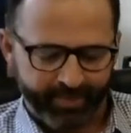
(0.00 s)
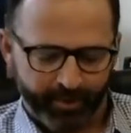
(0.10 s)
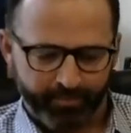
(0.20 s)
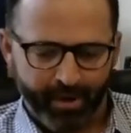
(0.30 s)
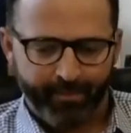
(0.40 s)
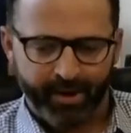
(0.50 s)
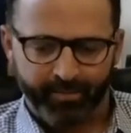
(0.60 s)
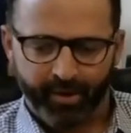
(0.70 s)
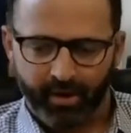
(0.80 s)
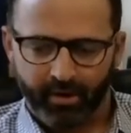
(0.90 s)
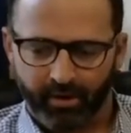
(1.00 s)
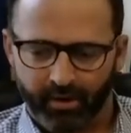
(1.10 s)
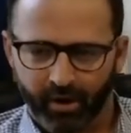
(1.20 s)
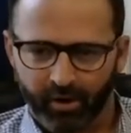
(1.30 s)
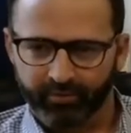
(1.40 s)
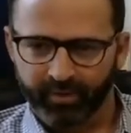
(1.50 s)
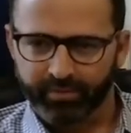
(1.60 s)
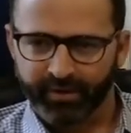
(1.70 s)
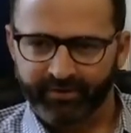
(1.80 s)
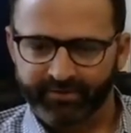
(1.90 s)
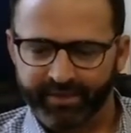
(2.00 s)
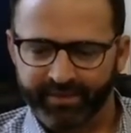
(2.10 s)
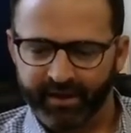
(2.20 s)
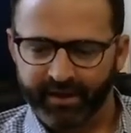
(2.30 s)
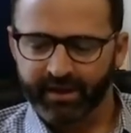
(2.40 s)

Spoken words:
they're popping up all over the place. I think